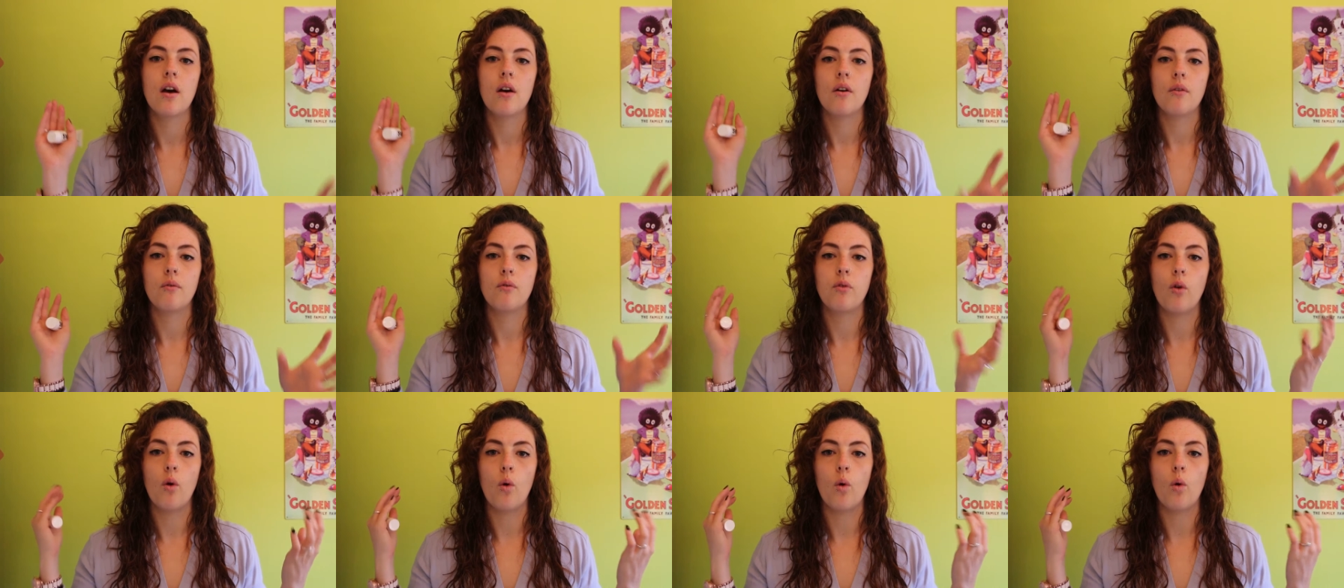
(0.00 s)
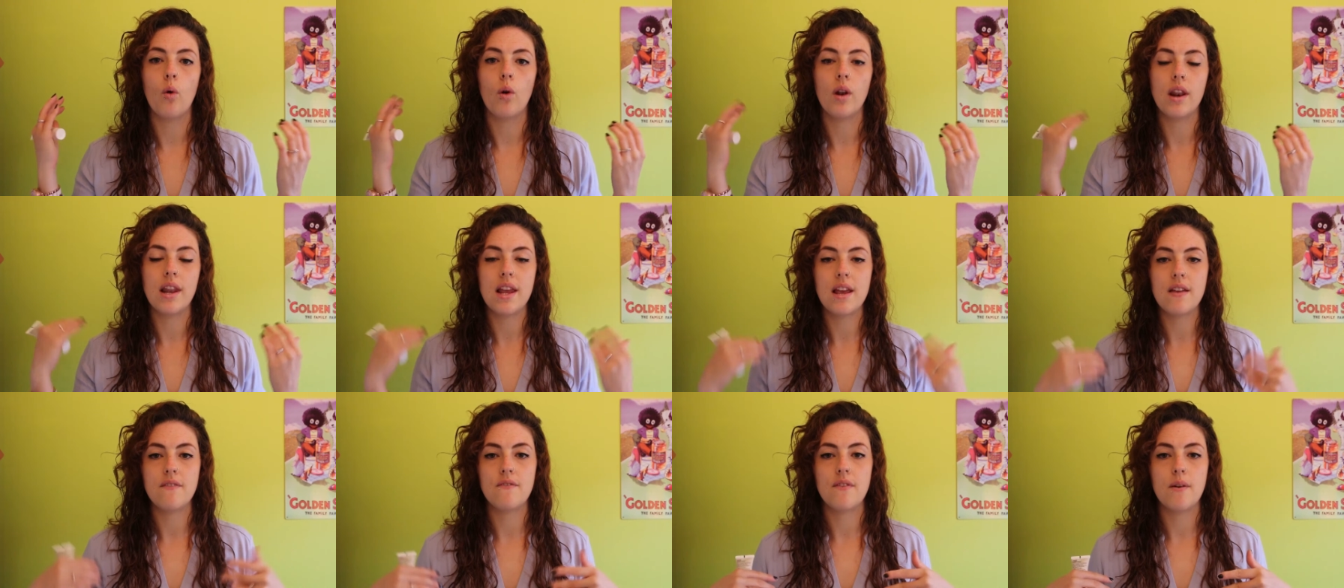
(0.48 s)
for
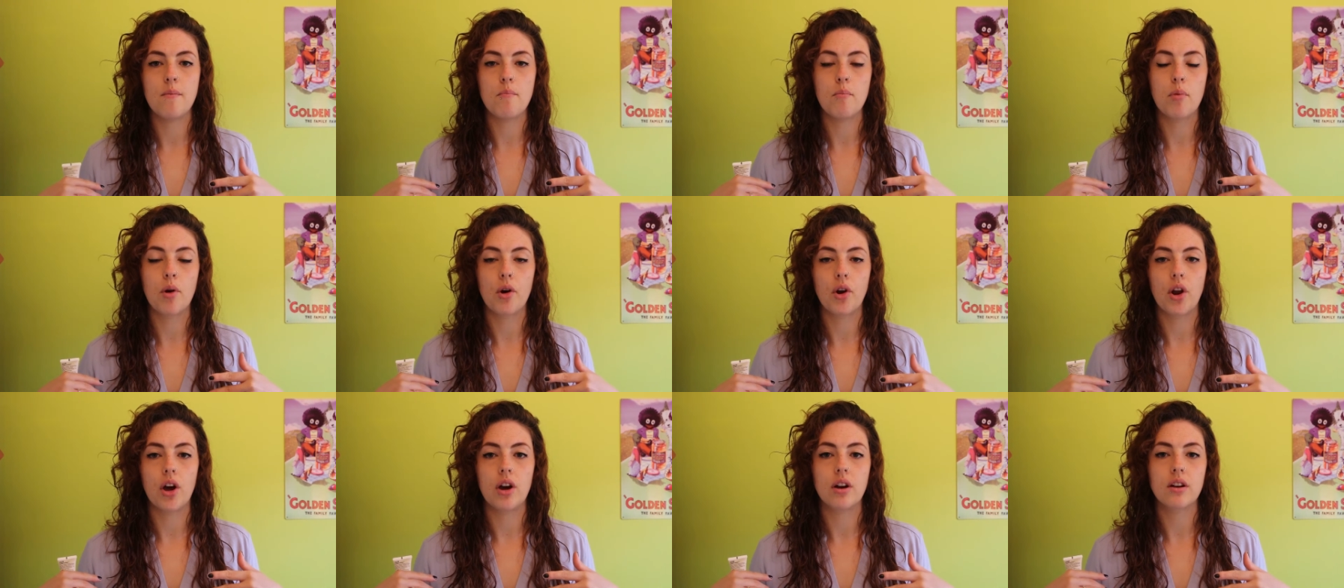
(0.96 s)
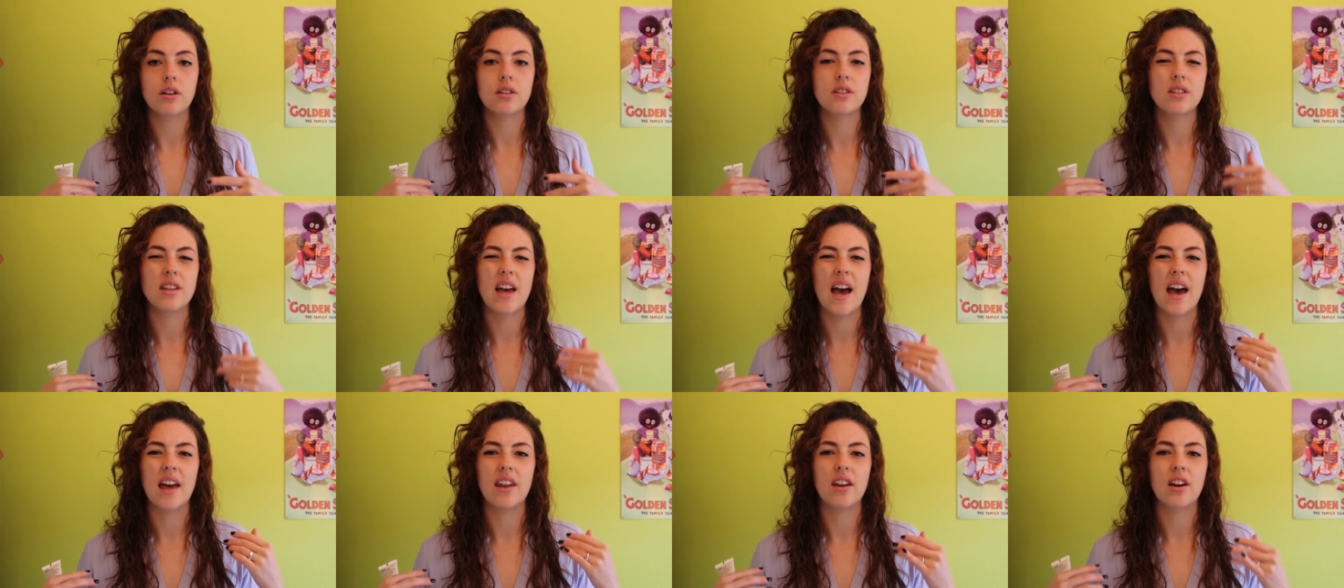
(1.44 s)
leave-in products,
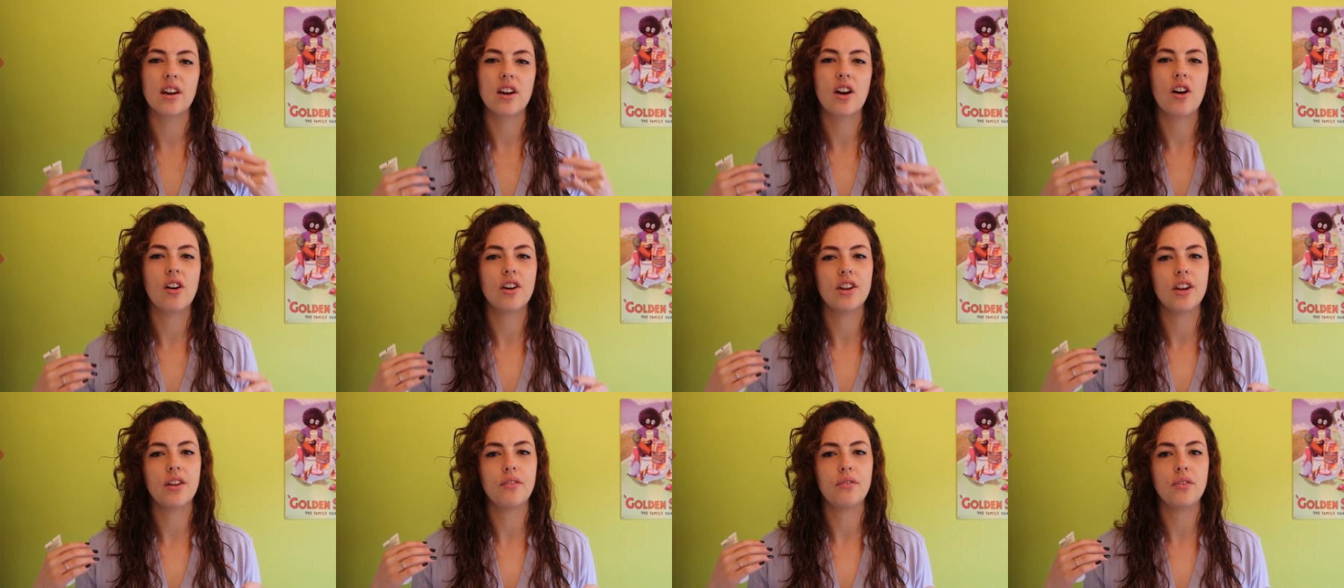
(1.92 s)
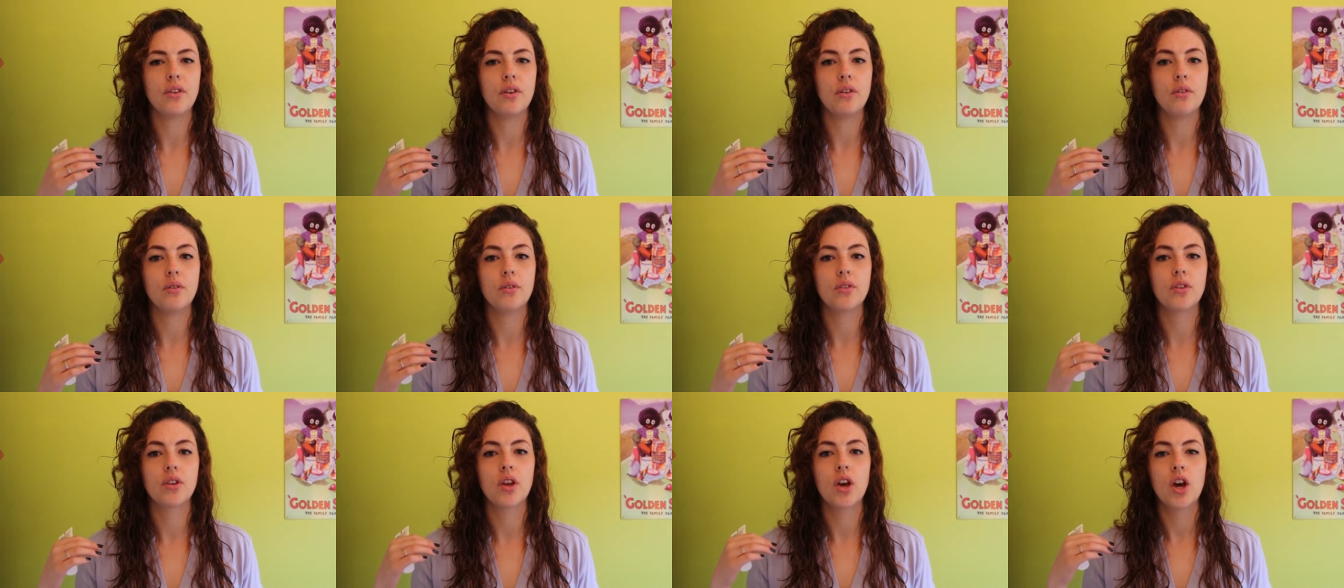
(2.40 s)
and I kind of
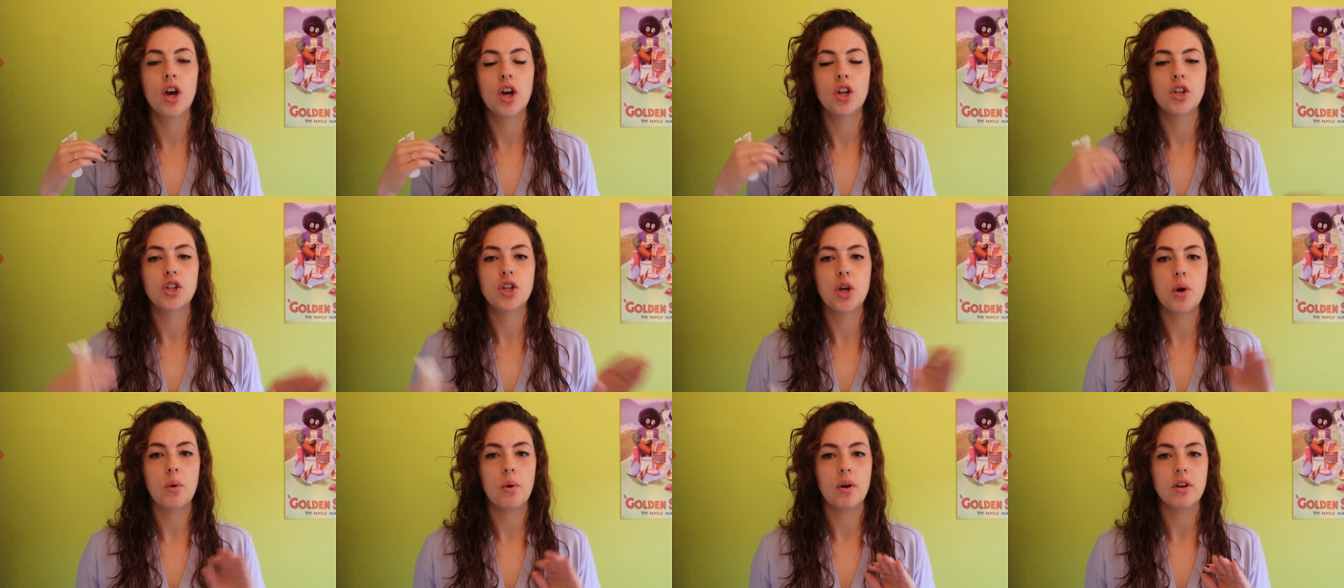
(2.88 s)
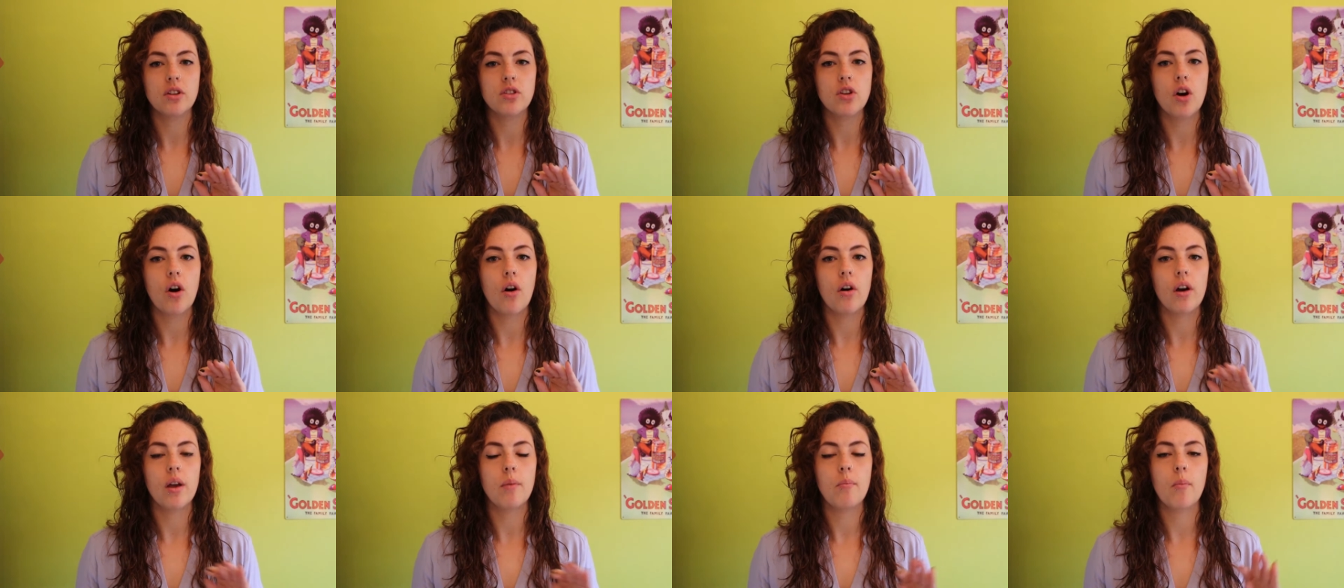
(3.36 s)
use 2 at a
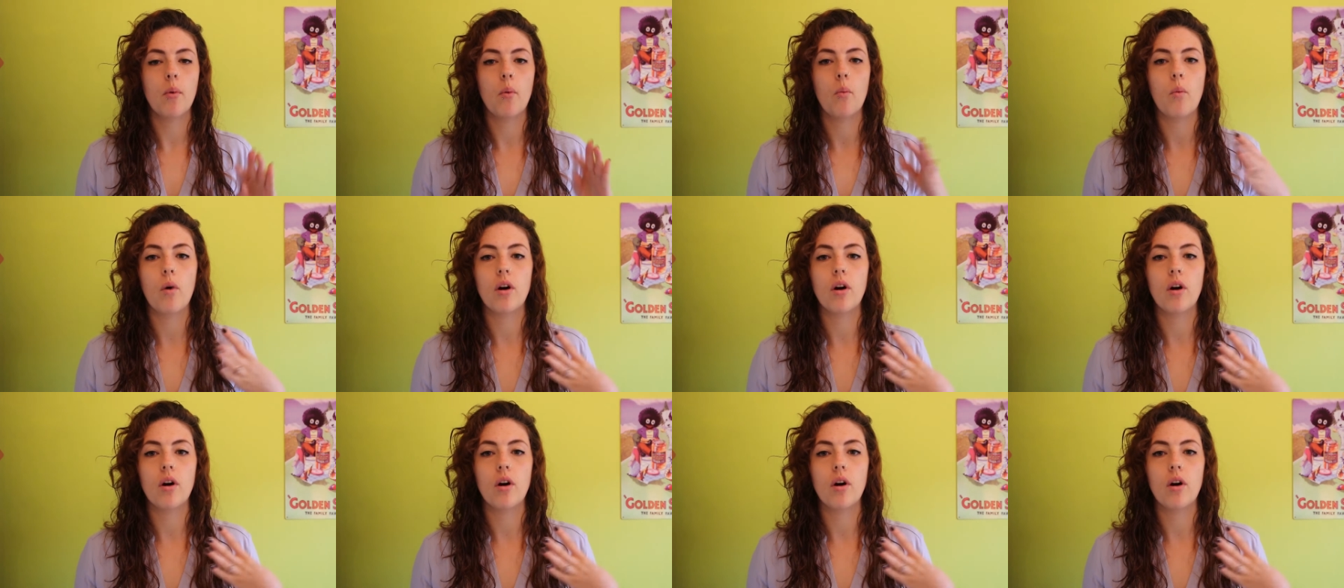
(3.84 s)
time,